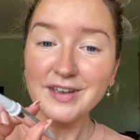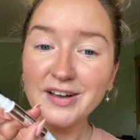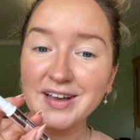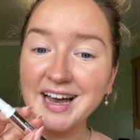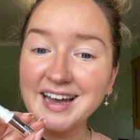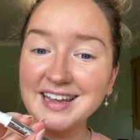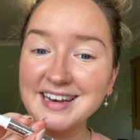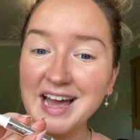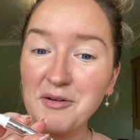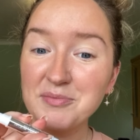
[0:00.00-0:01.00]
Okay,
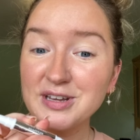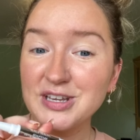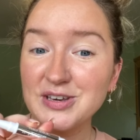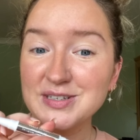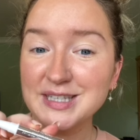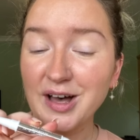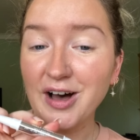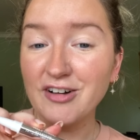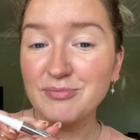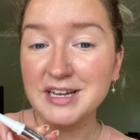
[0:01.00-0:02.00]
now I'm going to use the
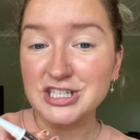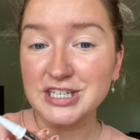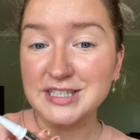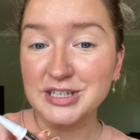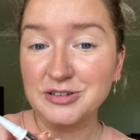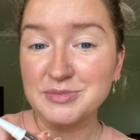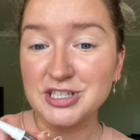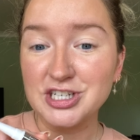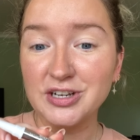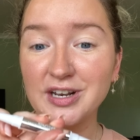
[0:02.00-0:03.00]
Half Magic
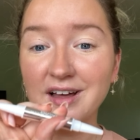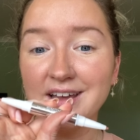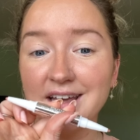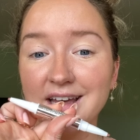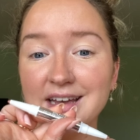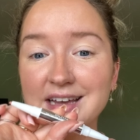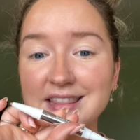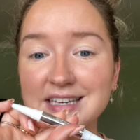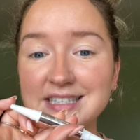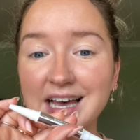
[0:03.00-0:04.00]
Sculptiude liner.
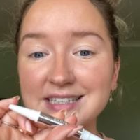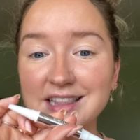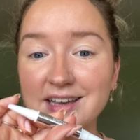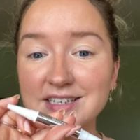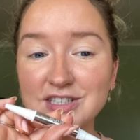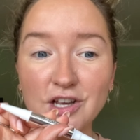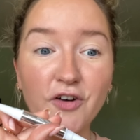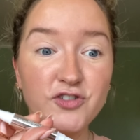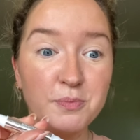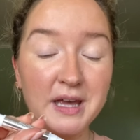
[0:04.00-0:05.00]
This has like a
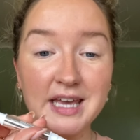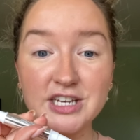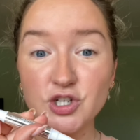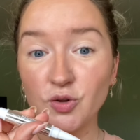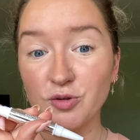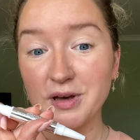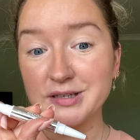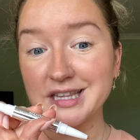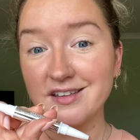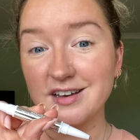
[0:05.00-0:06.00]
softer peach,
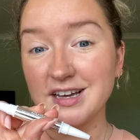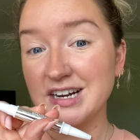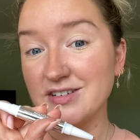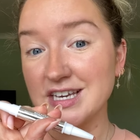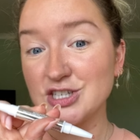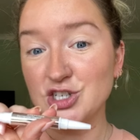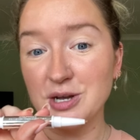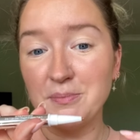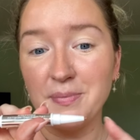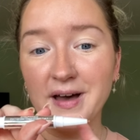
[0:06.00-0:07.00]
almost like the colour of this
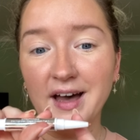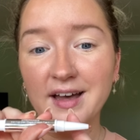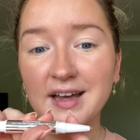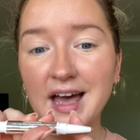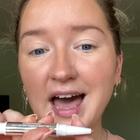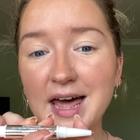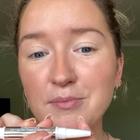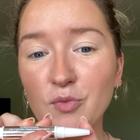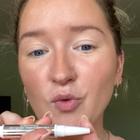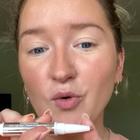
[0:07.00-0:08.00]
jumper, and
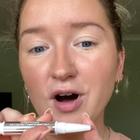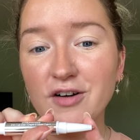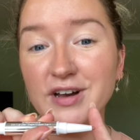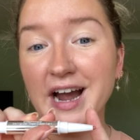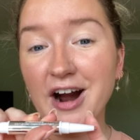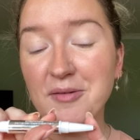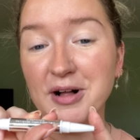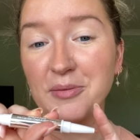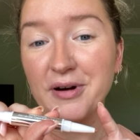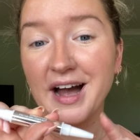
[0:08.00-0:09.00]
more of a
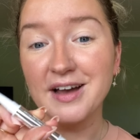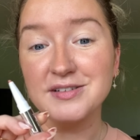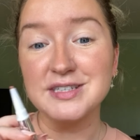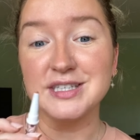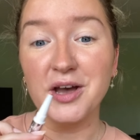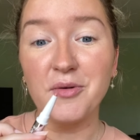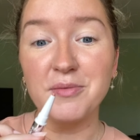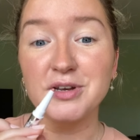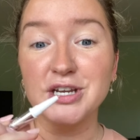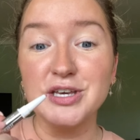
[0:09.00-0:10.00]
caramel brown, so
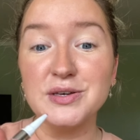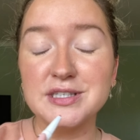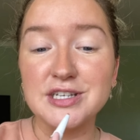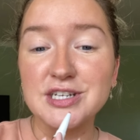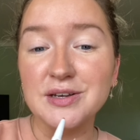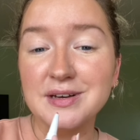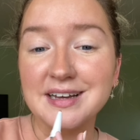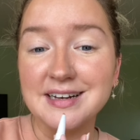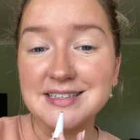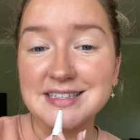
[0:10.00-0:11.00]
I'm going to use the two
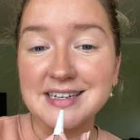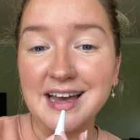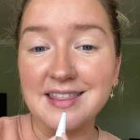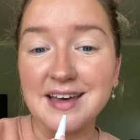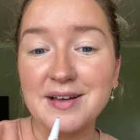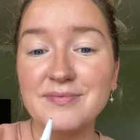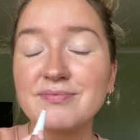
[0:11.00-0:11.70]
colours together.